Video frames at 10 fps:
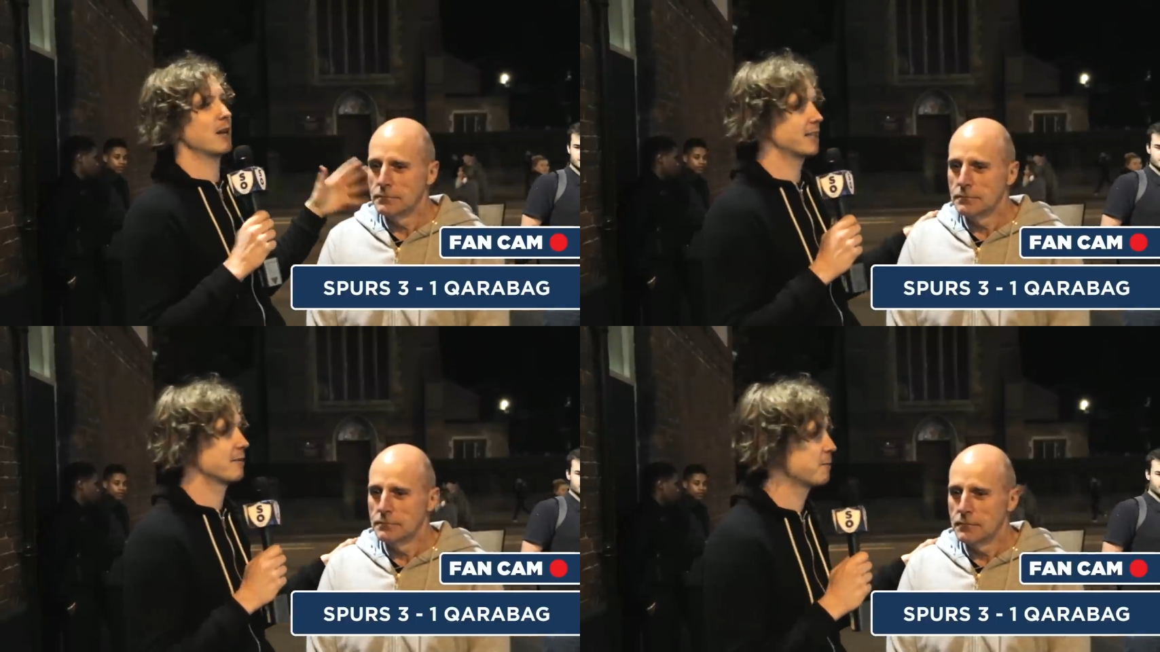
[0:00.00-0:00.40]

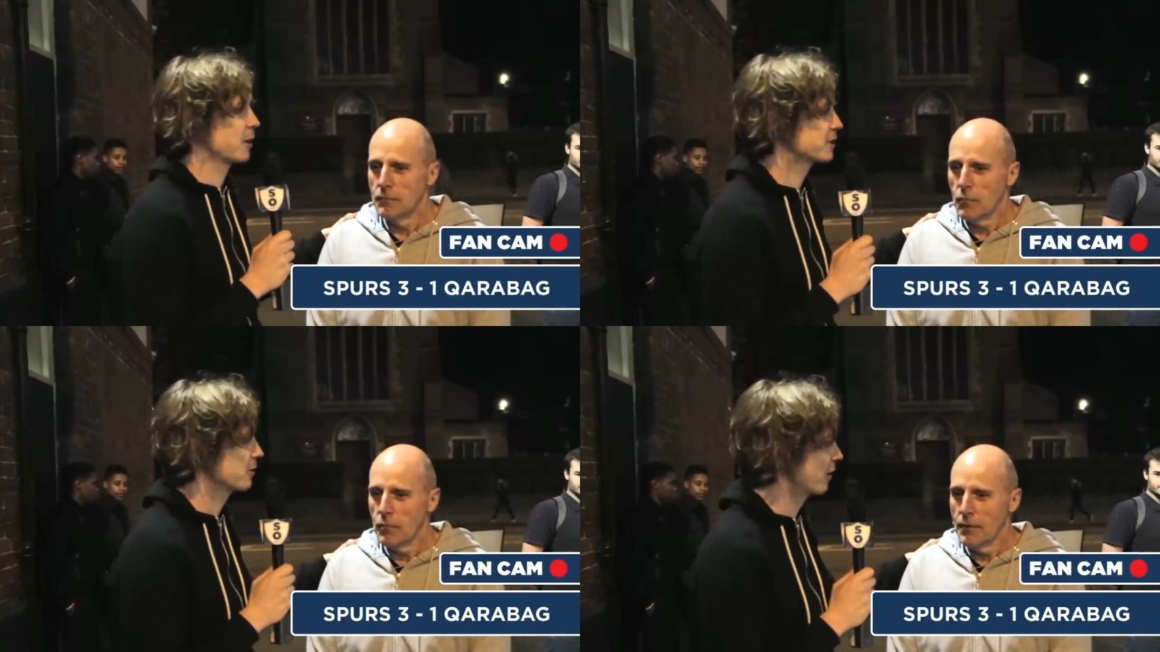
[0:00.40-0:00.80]
Speaker 1: Martin, I've
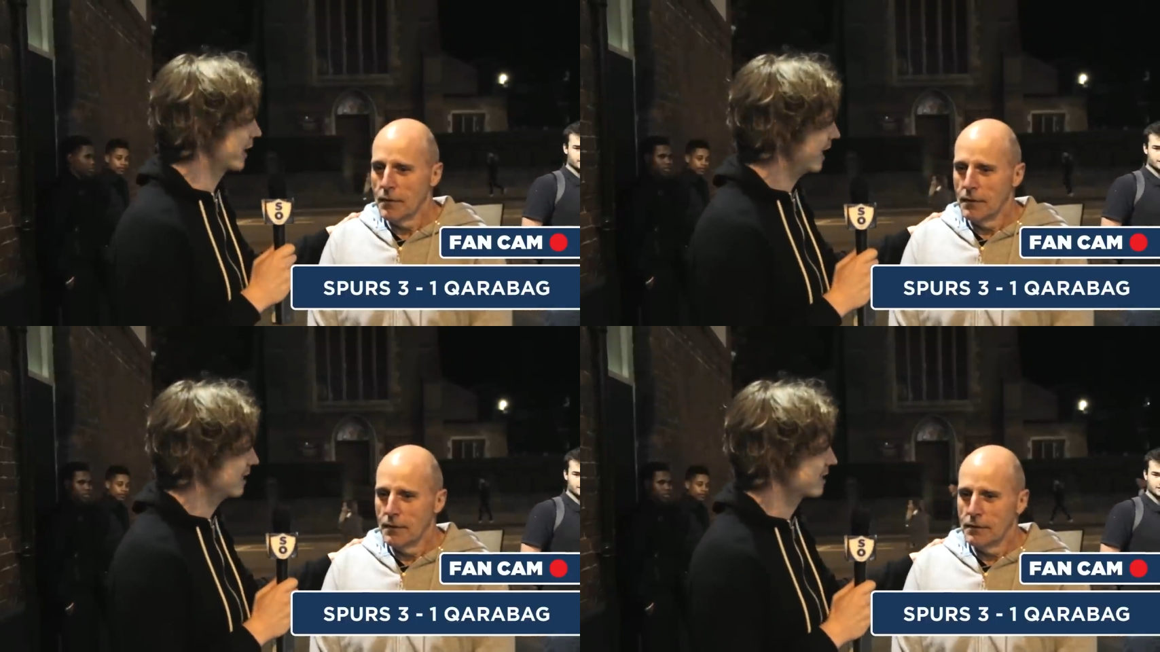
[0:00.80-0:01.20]
spoken to a
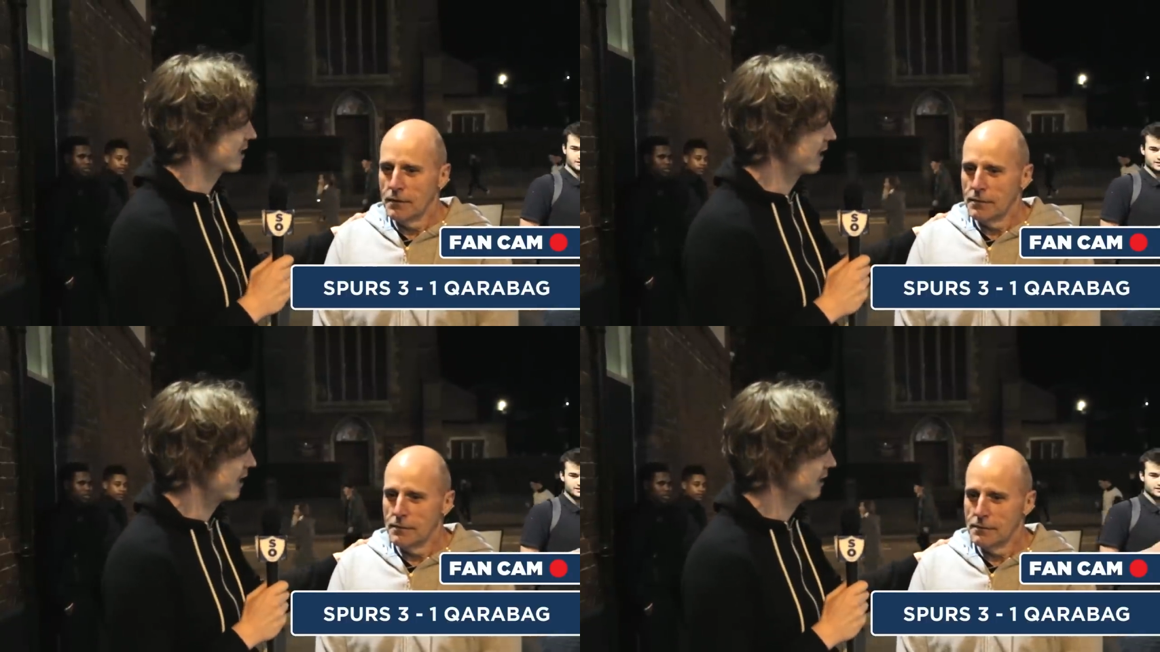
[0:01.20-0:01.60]
lot of
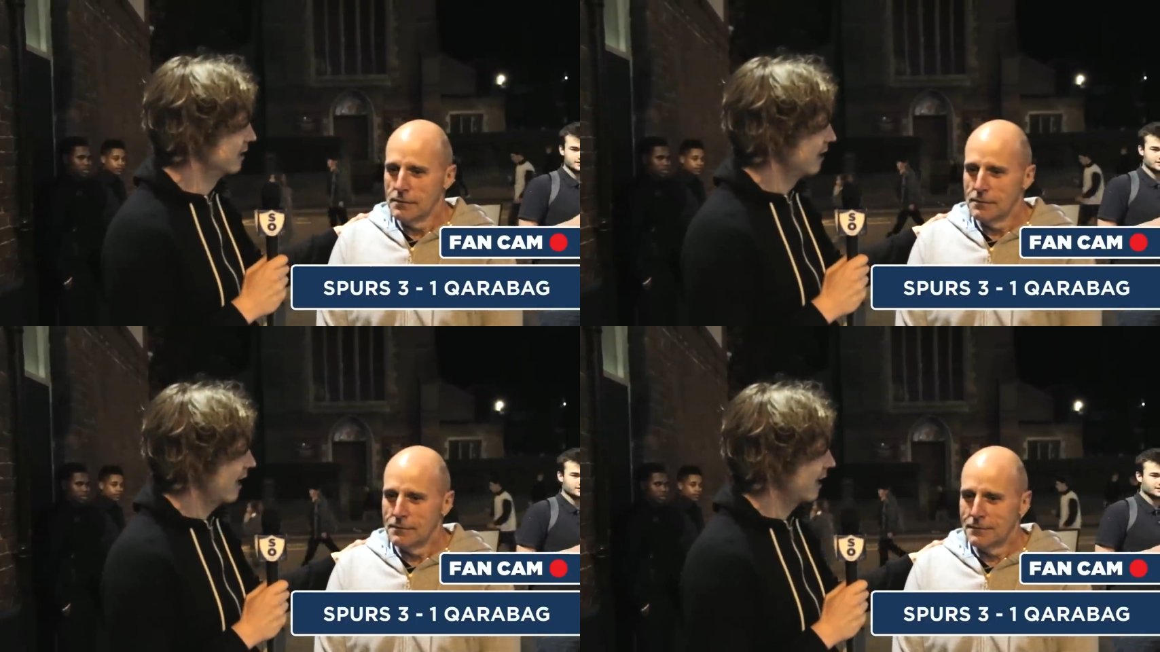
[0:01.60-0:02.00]
kids tonight,
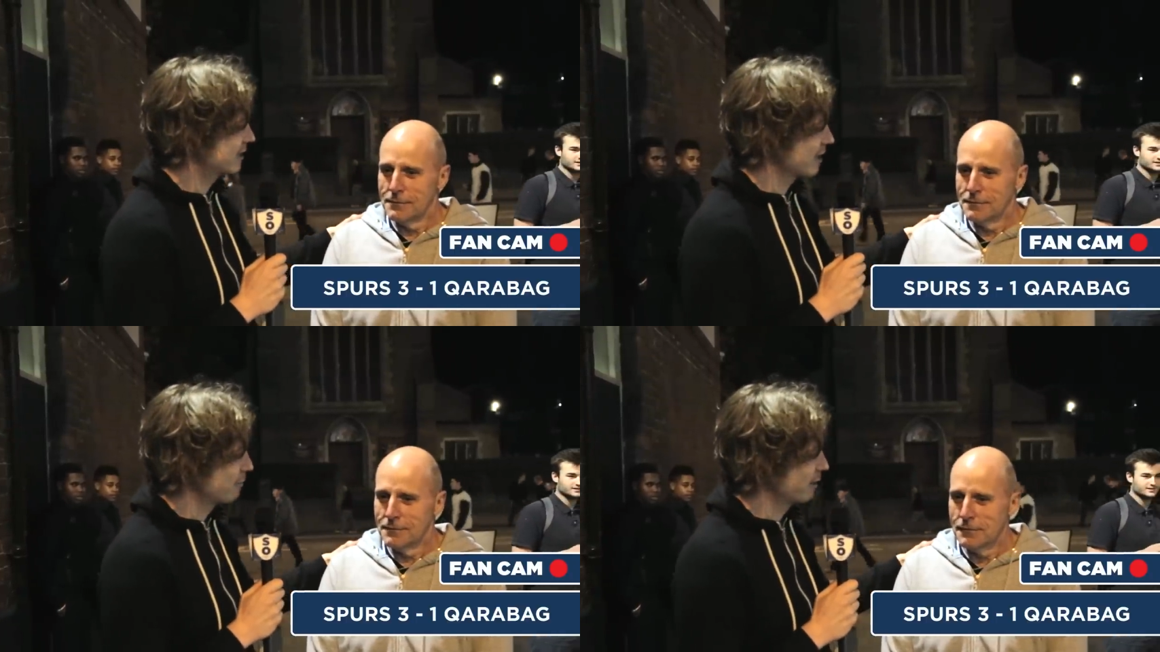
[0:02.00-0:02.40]

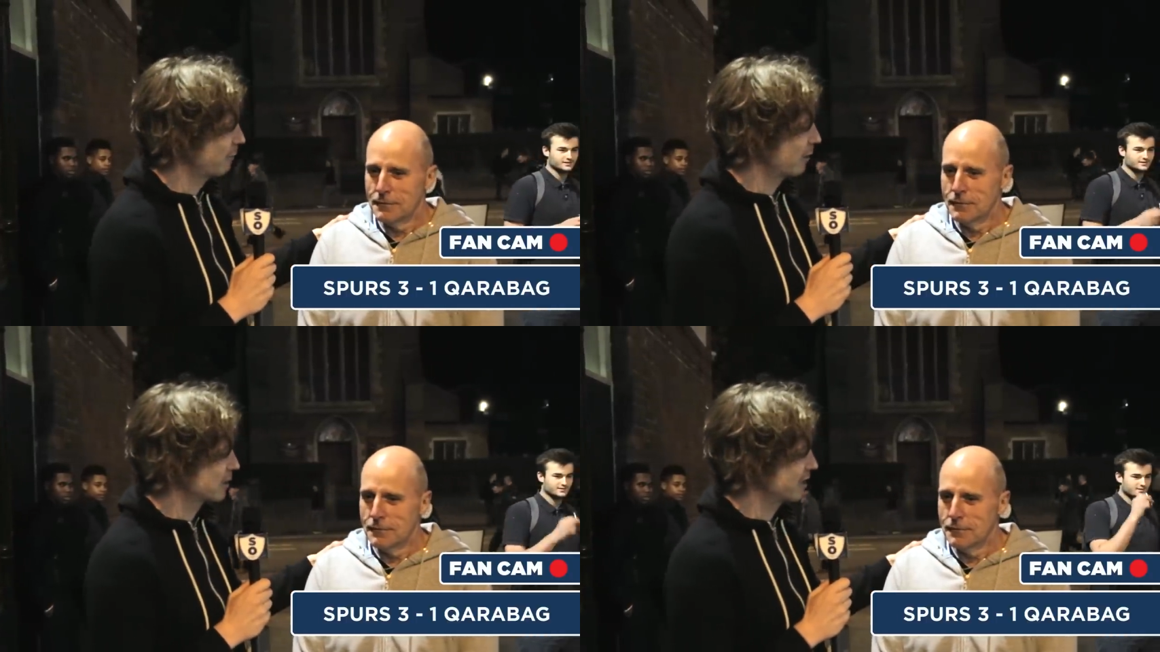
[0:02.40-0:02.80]
and some of
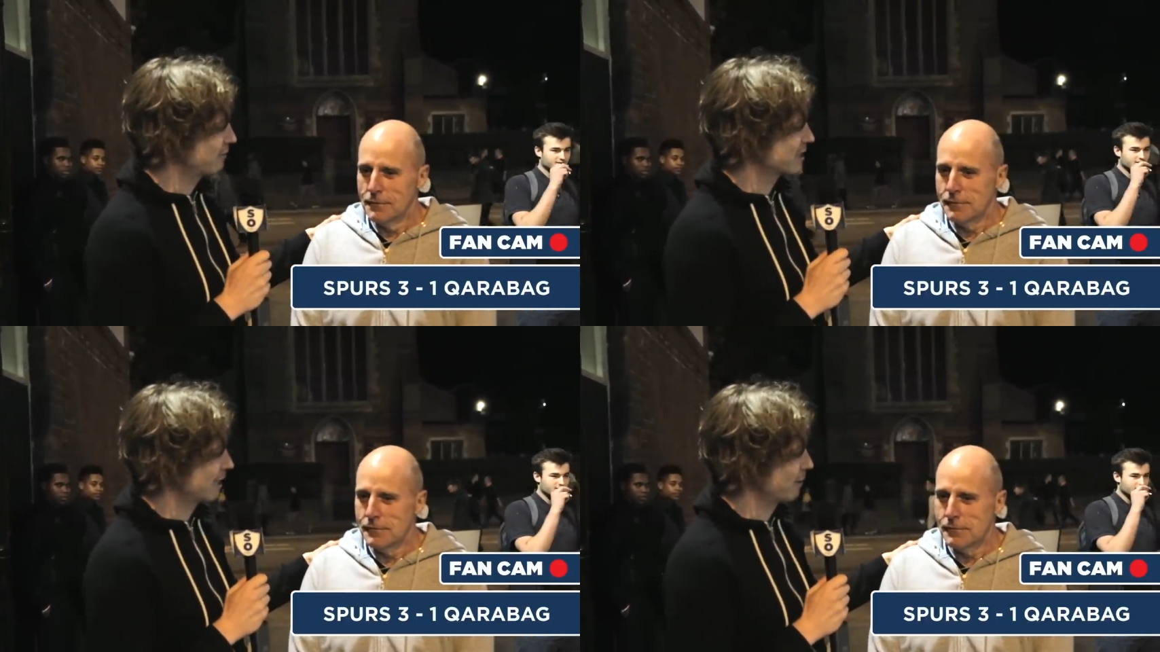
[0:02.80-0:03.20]
them are
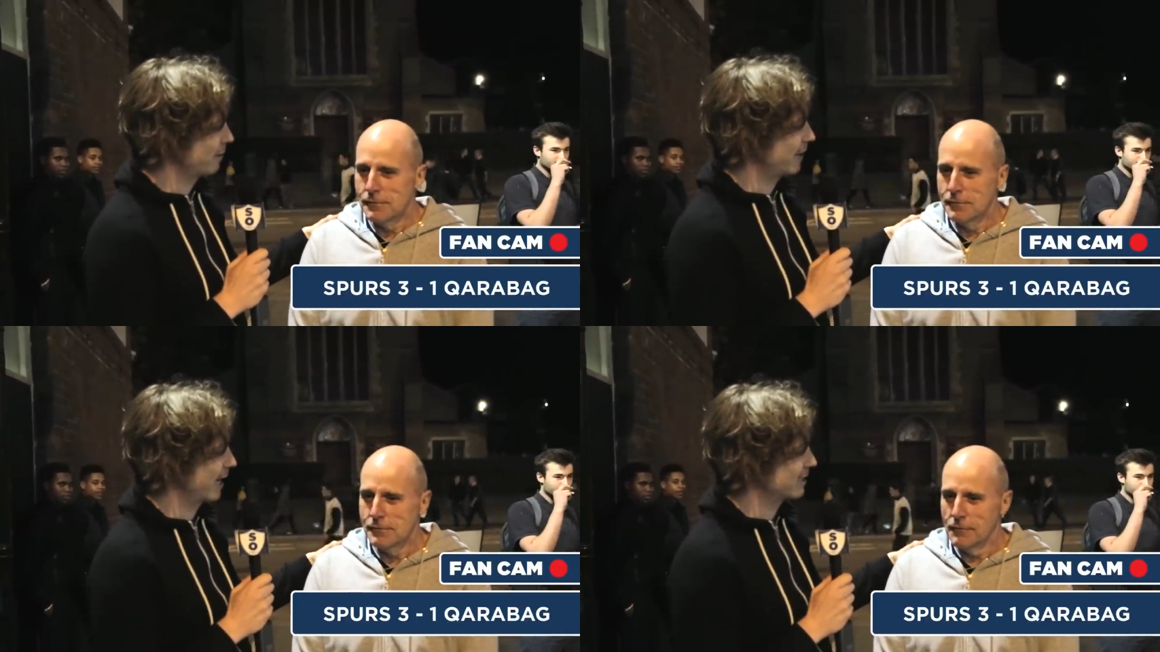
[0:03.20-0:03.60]
positive and some
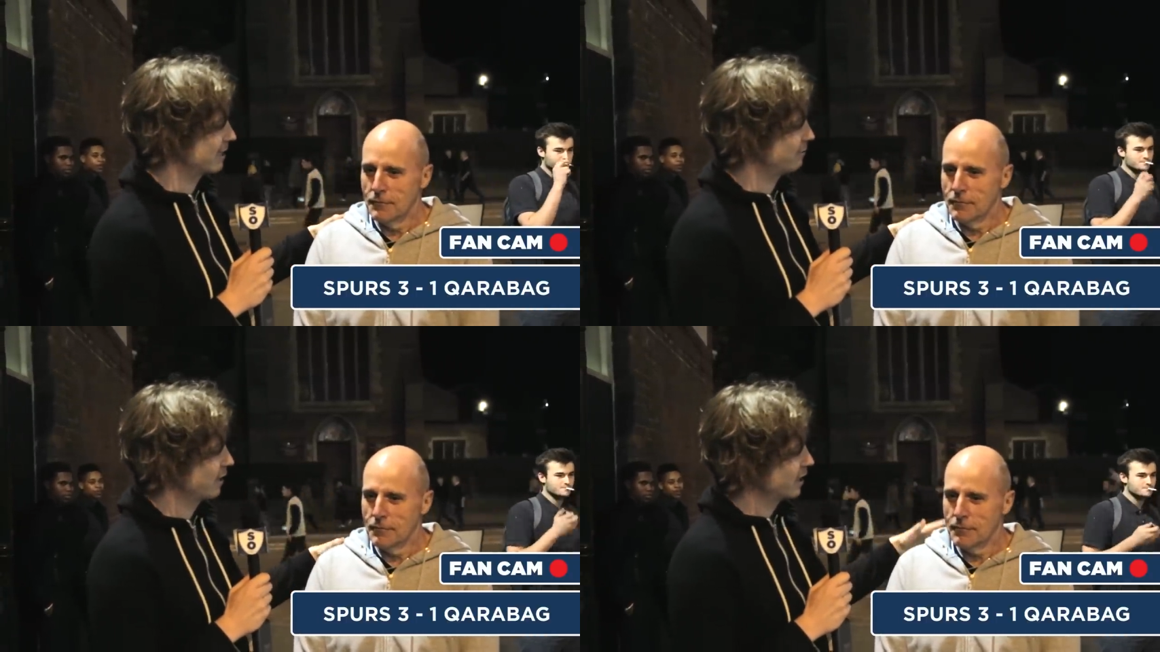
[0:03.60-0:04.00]
of them are
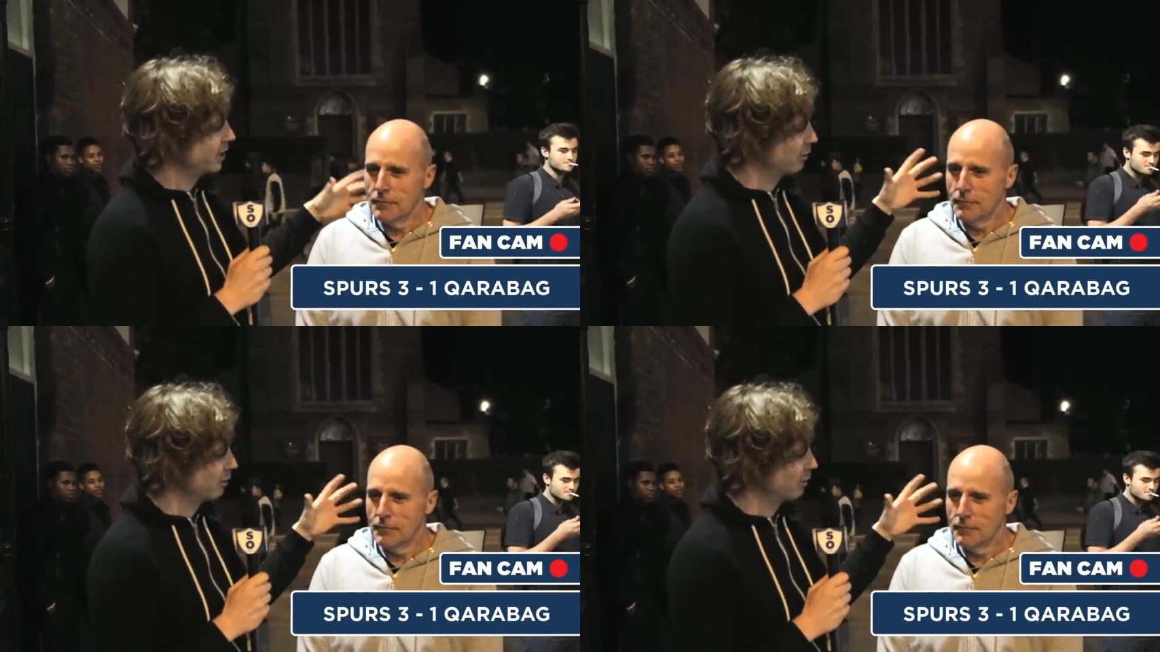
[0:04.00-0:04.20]
negative.